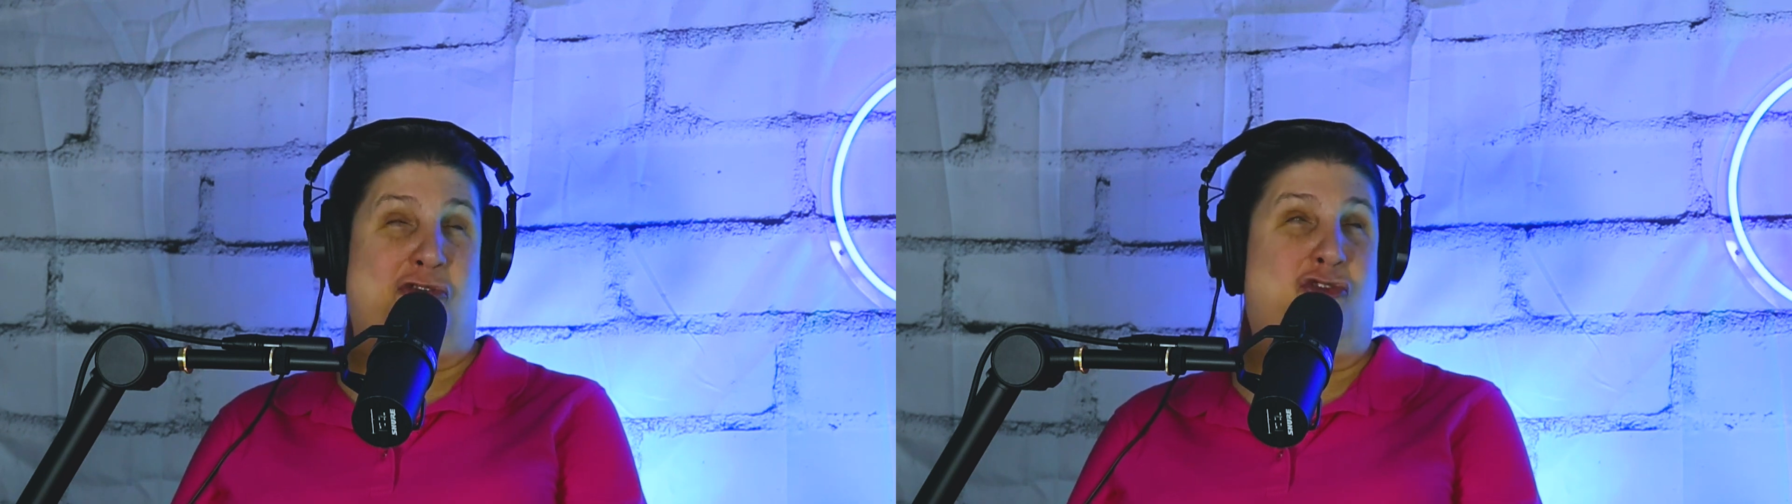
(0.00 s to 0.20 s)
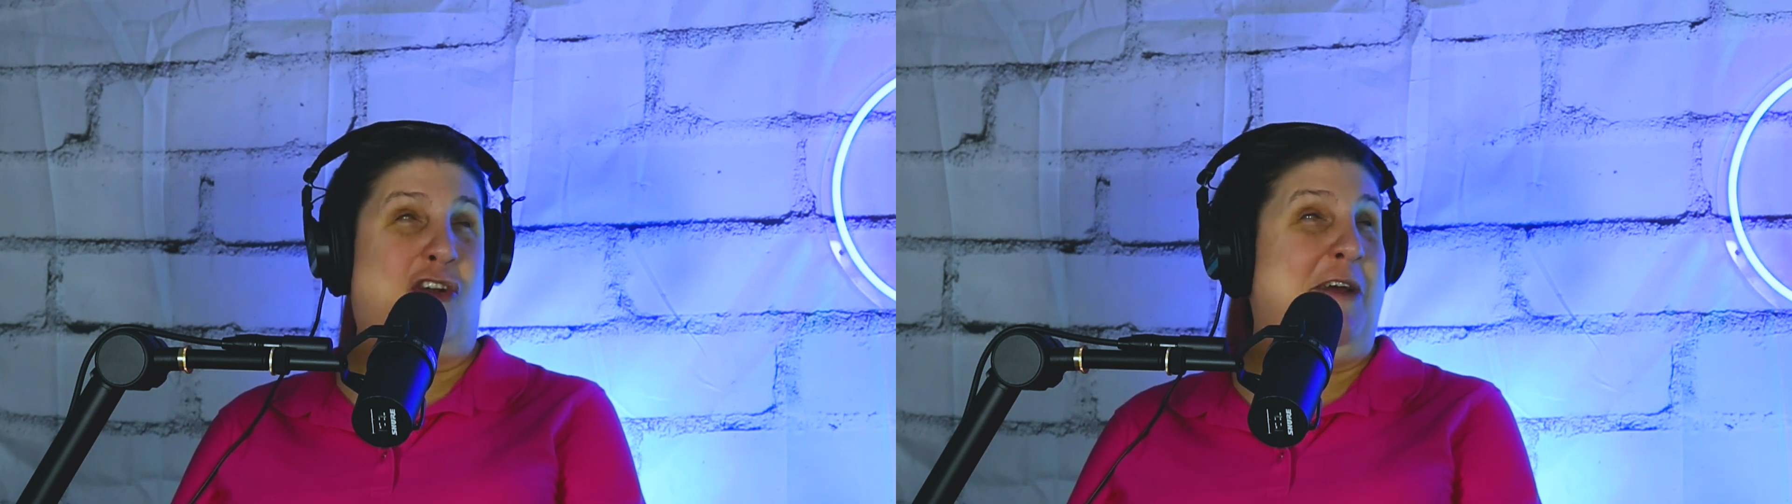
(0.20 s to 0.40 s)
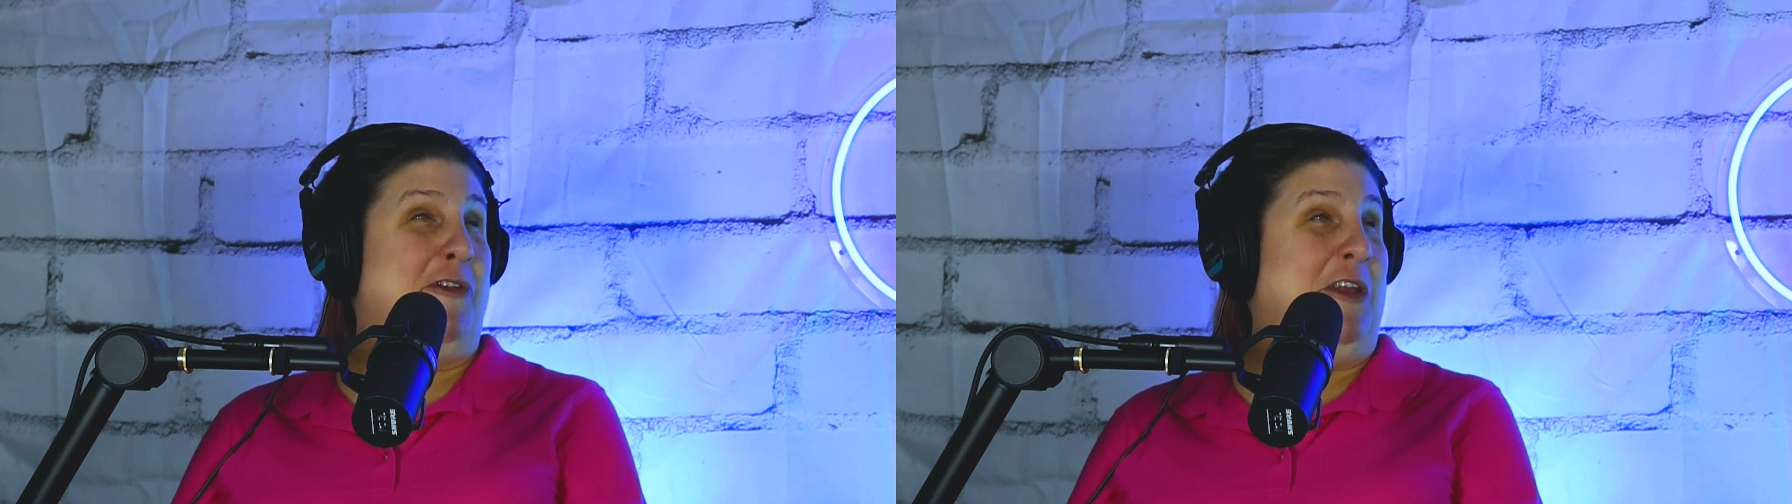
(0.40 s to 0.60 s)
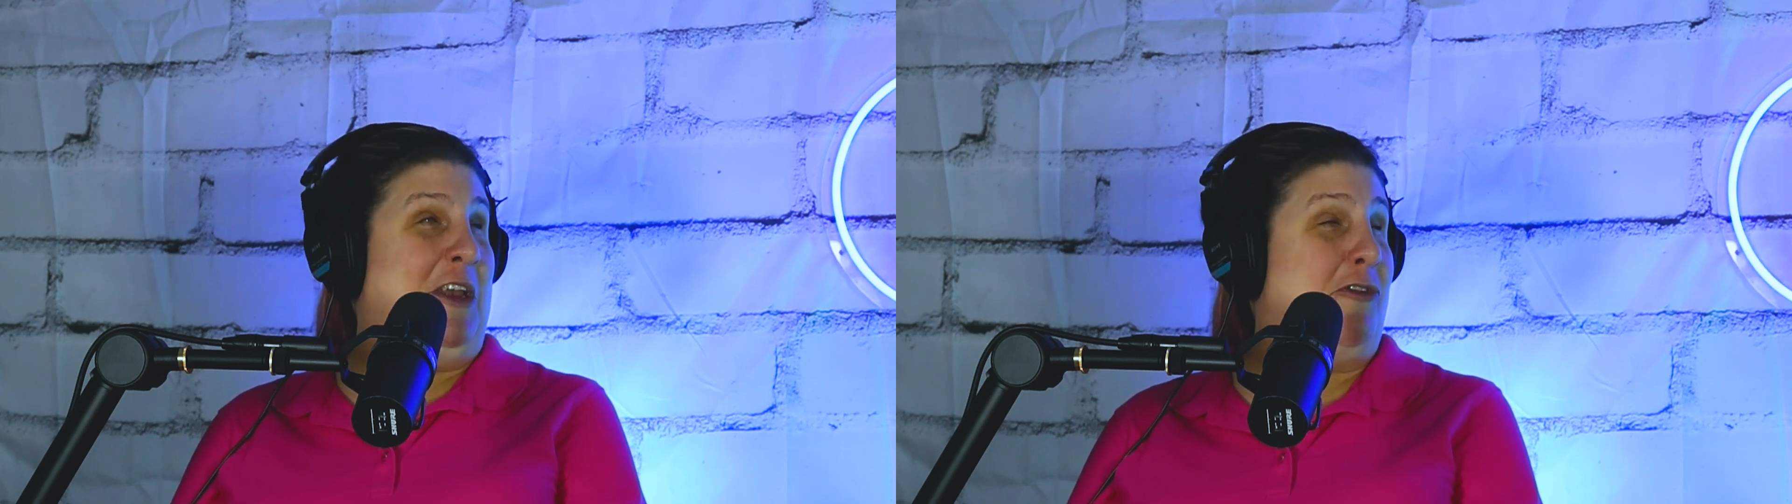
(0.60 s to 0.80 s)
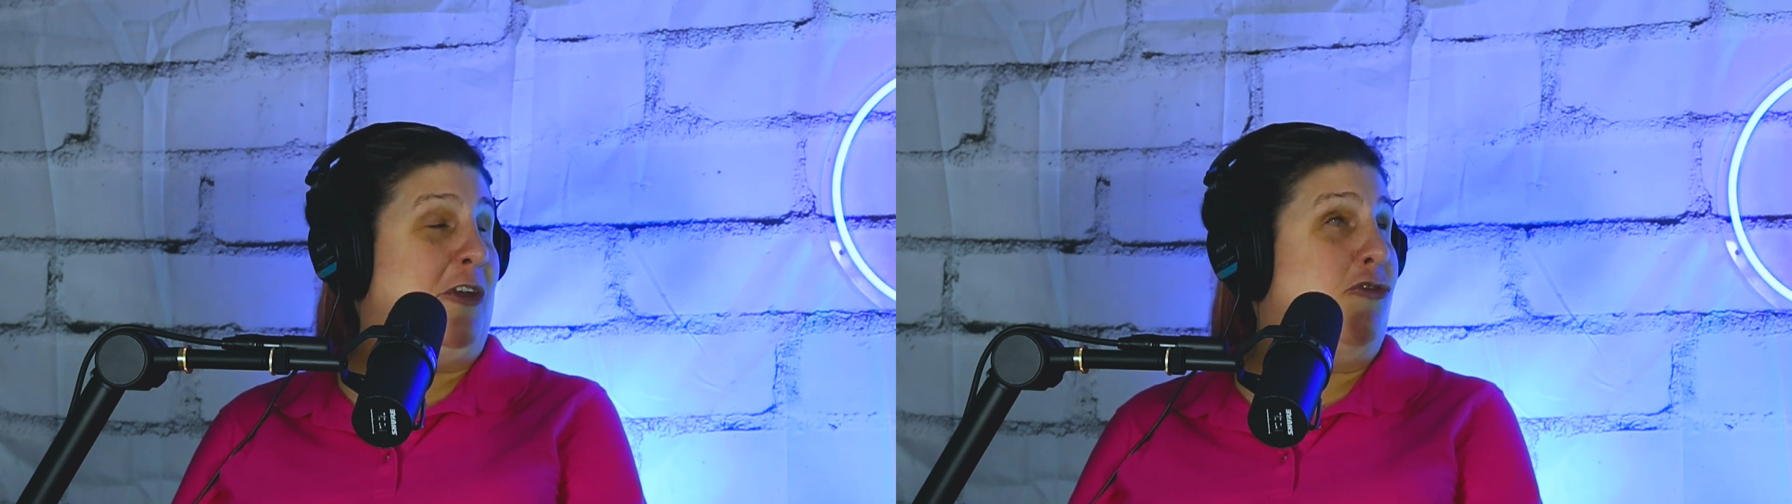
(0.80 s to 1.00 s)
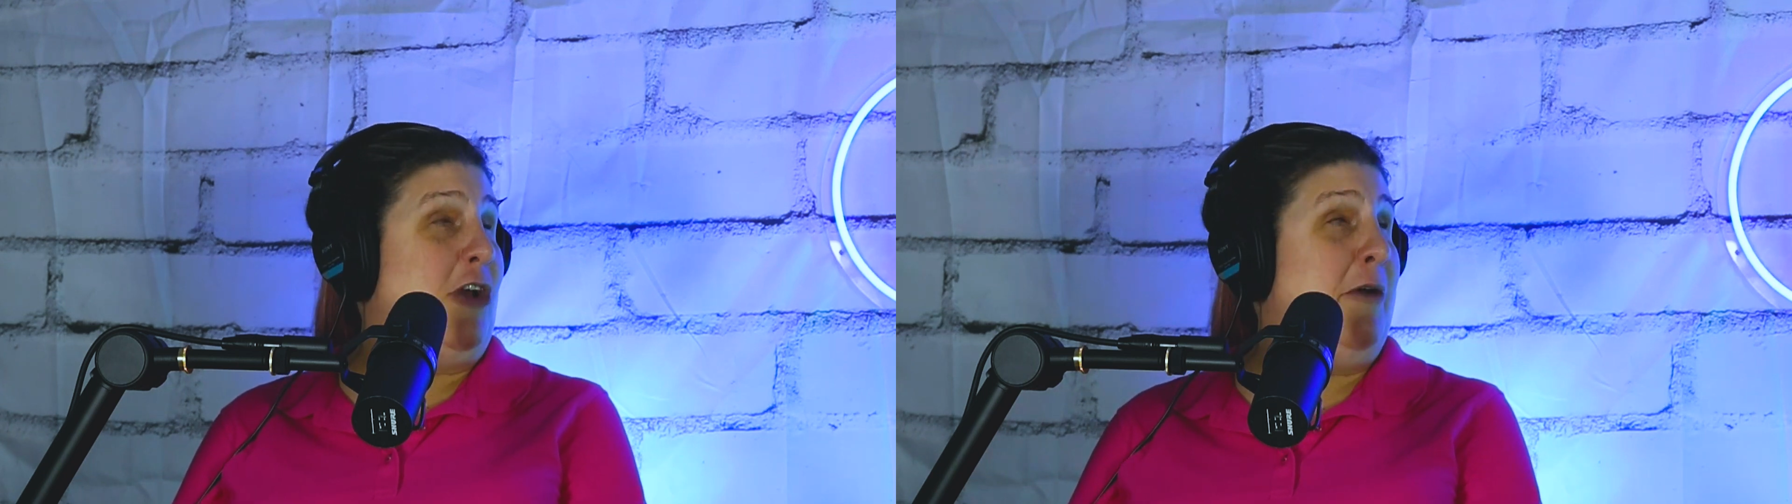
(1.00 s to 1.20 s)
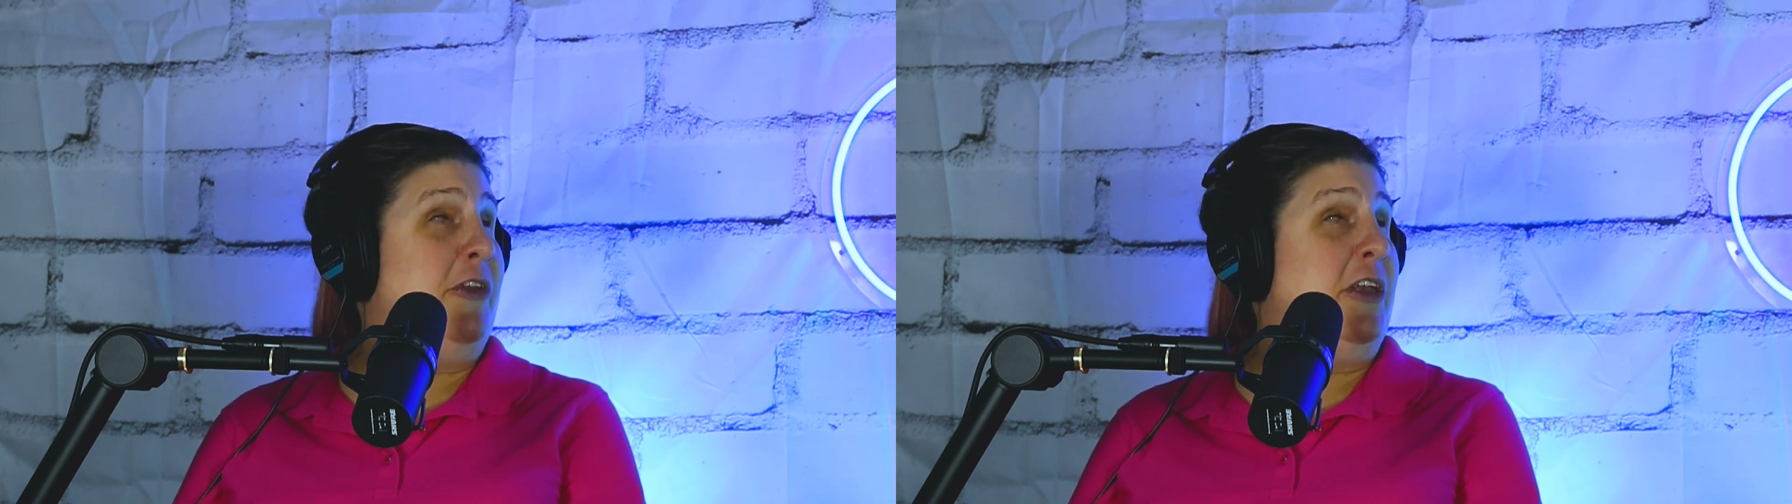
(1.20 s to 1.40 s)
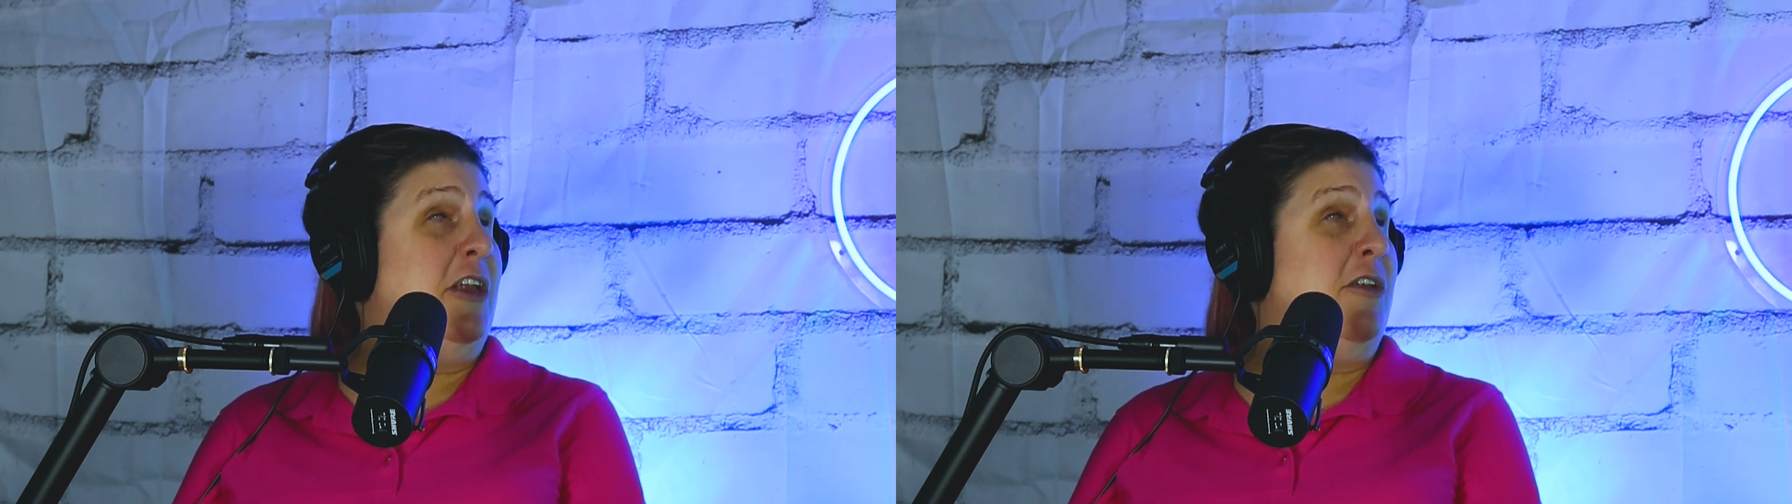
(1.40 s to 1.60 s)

traveling